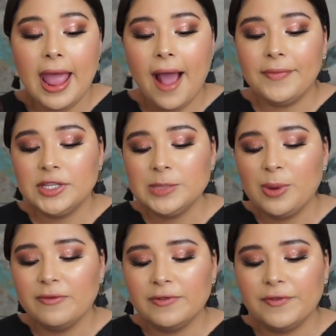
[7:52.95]
And this is
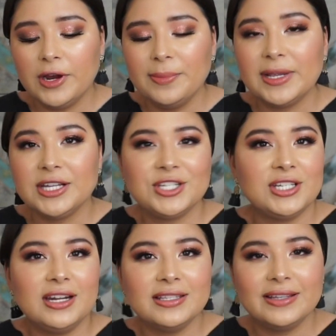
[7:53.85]
perfect for her because
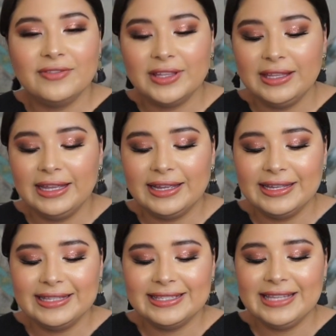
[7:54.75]
she doesn't really like
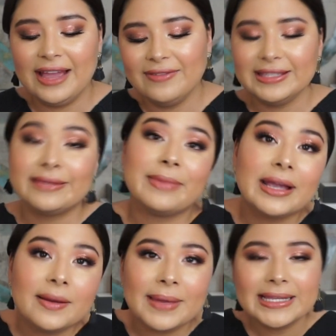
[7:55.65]
dive into
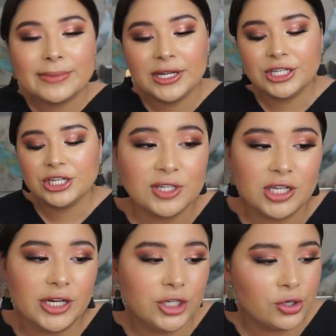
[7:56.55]
makeup as much. She's
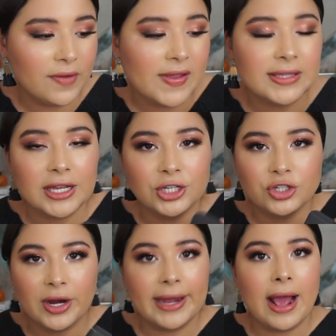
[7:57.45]
gonna enjoy this and
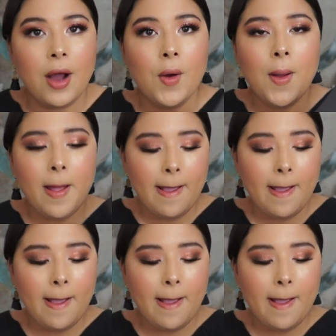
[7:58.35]
try it out.